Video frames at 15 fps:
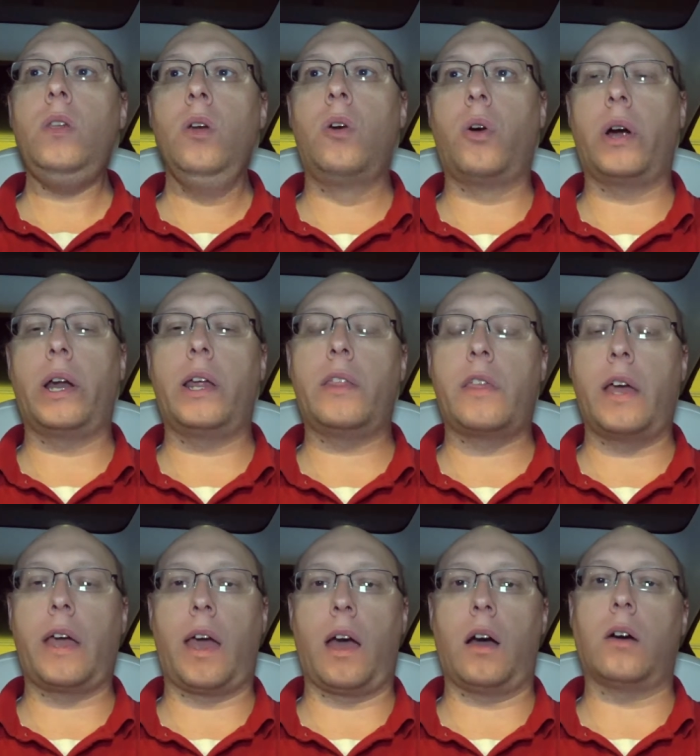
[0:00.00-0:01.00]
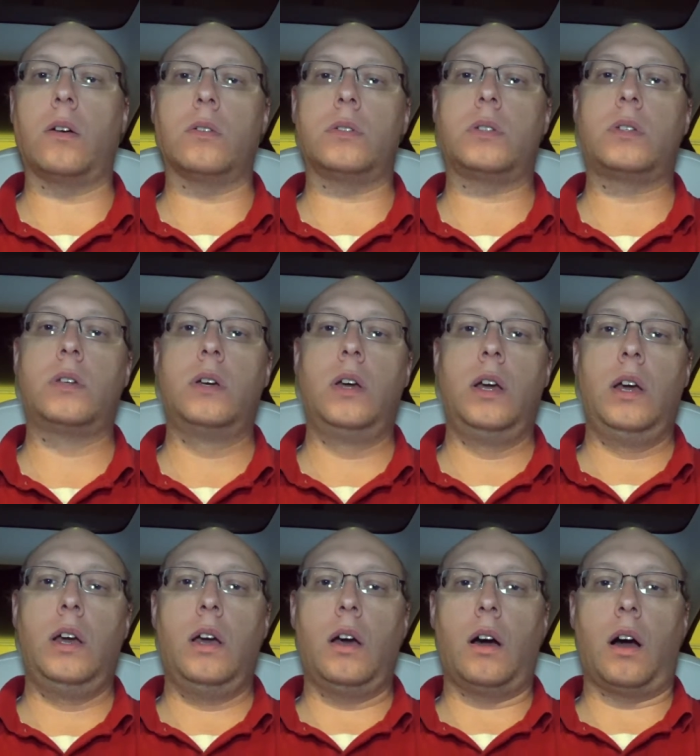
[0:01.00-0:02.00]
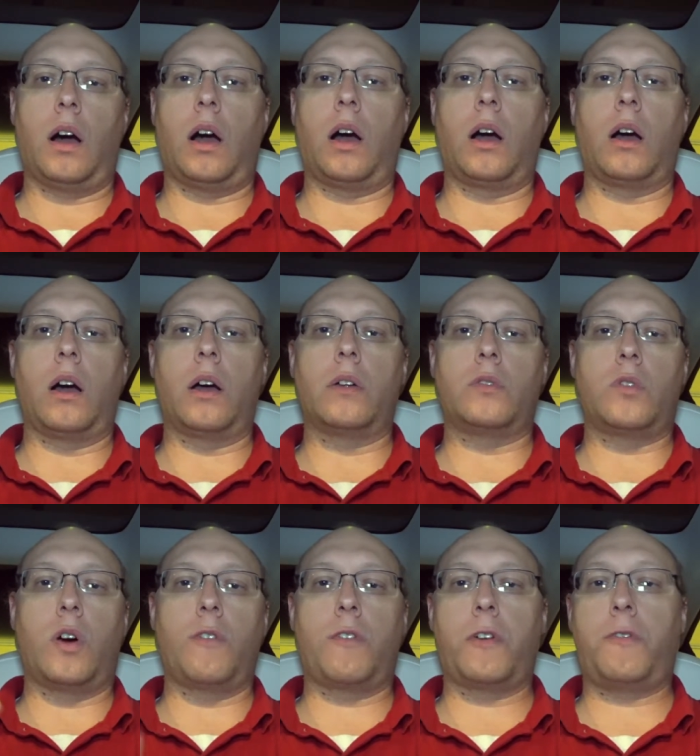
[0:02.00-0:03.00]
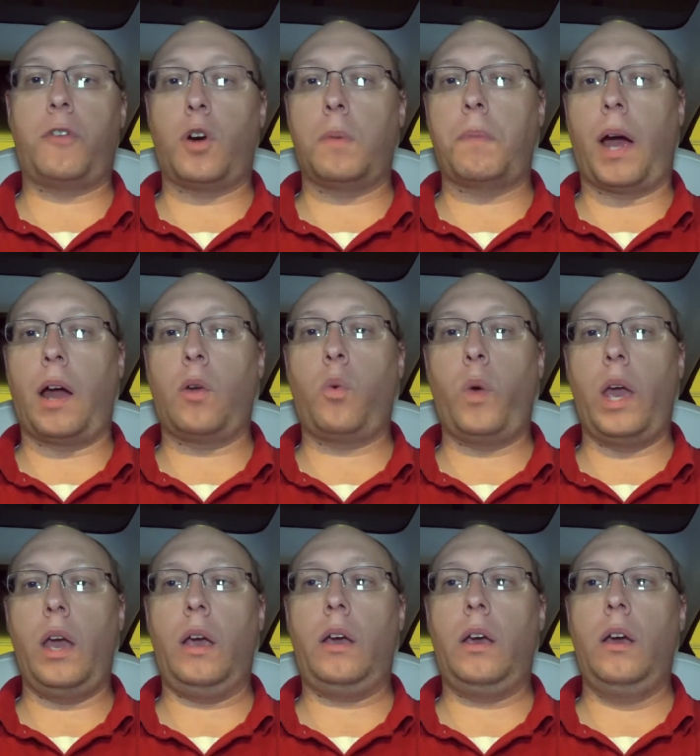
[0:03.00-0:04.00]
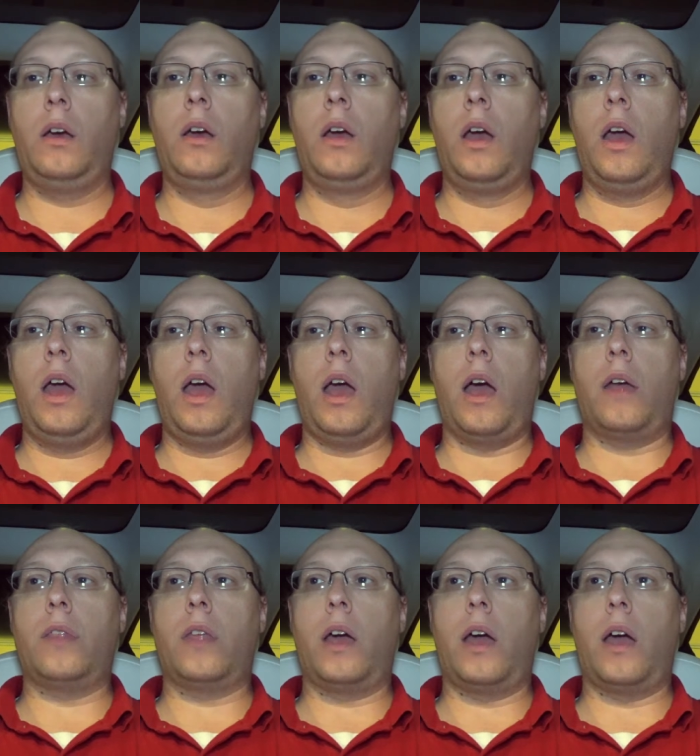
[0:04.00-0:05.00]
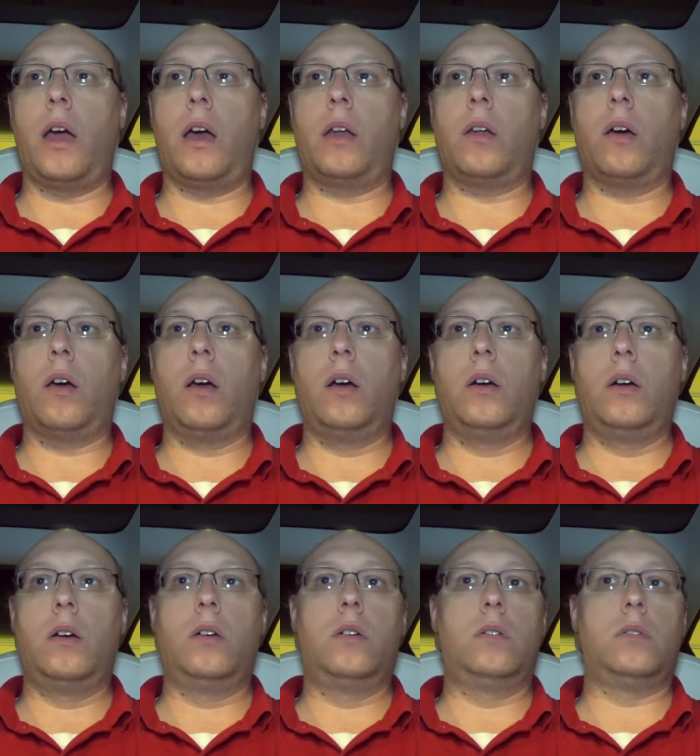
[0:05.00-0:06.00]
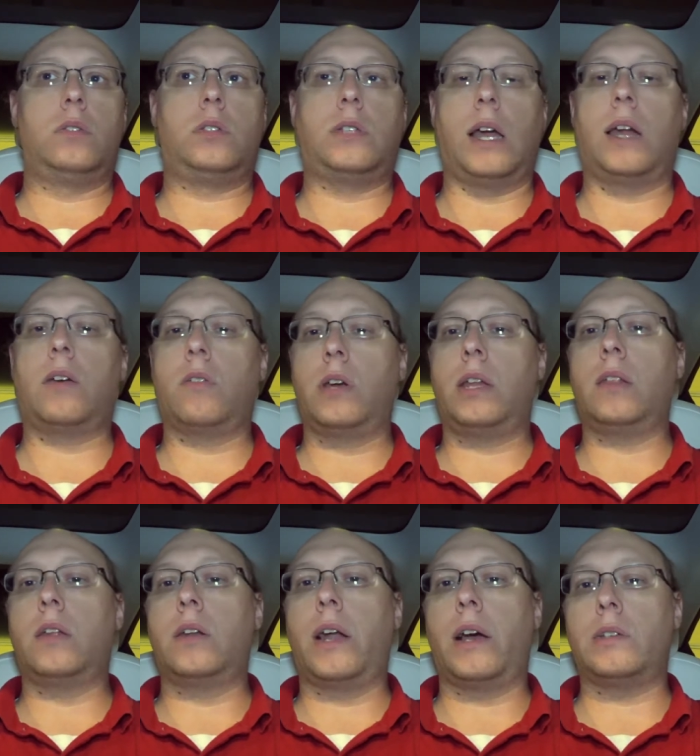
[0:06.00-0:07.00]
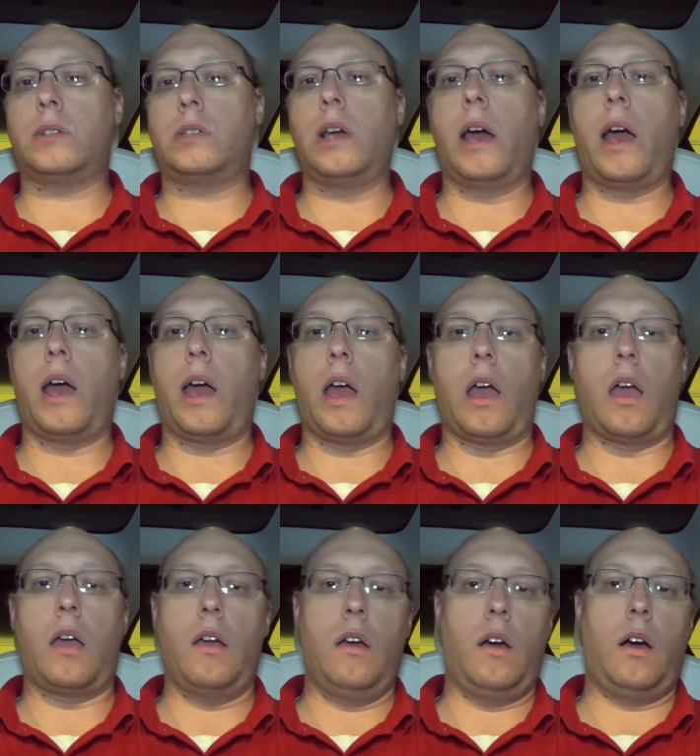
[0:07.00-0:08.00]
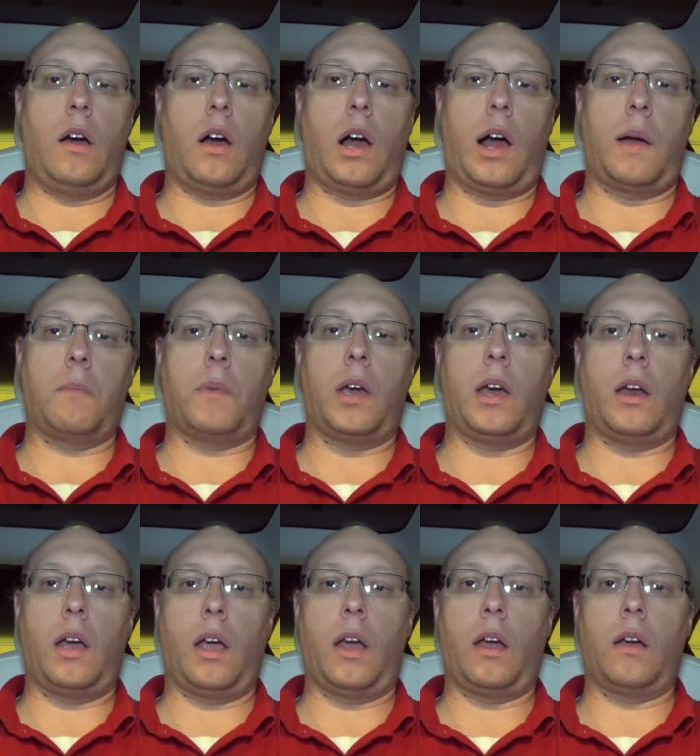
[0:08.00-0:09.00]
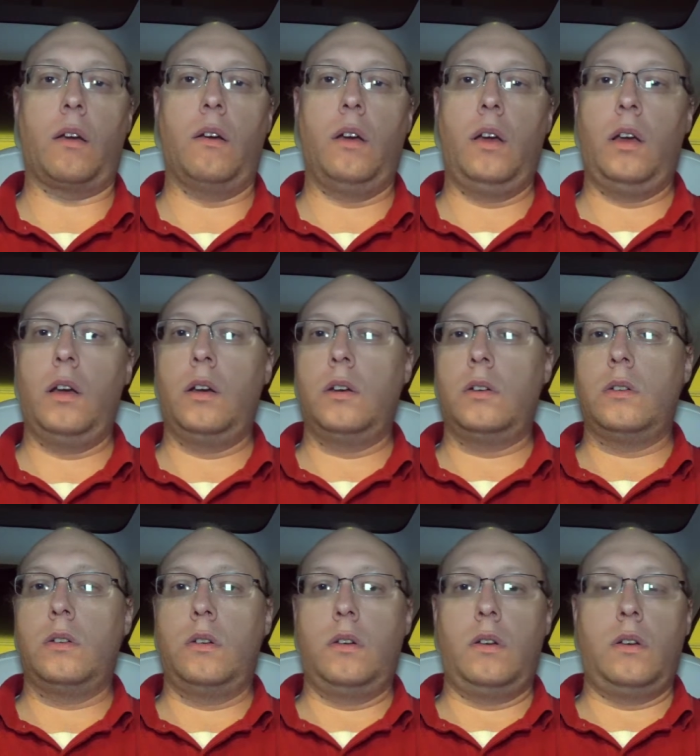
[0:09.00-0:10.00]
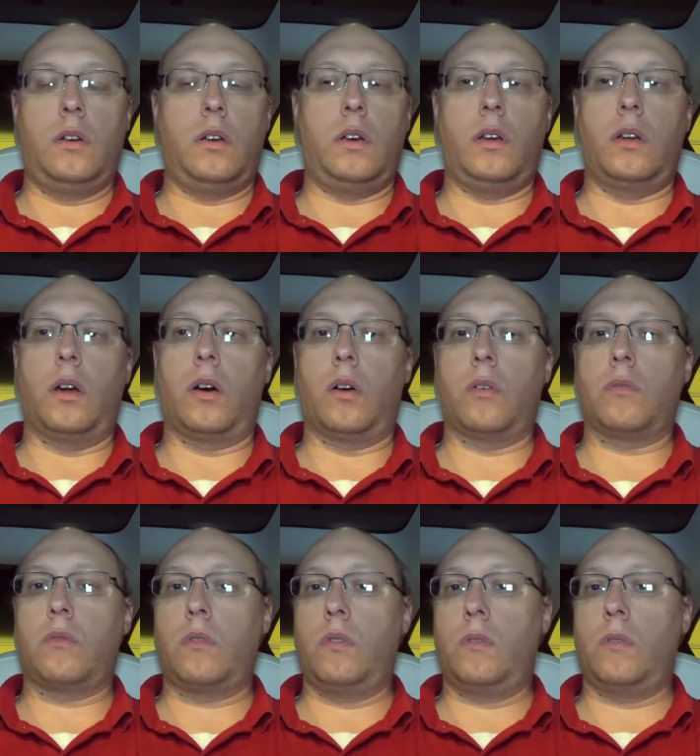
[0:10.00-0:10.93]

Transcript: or anything else. Drove it for about a week, and then suddenly the next day, I'm getting, a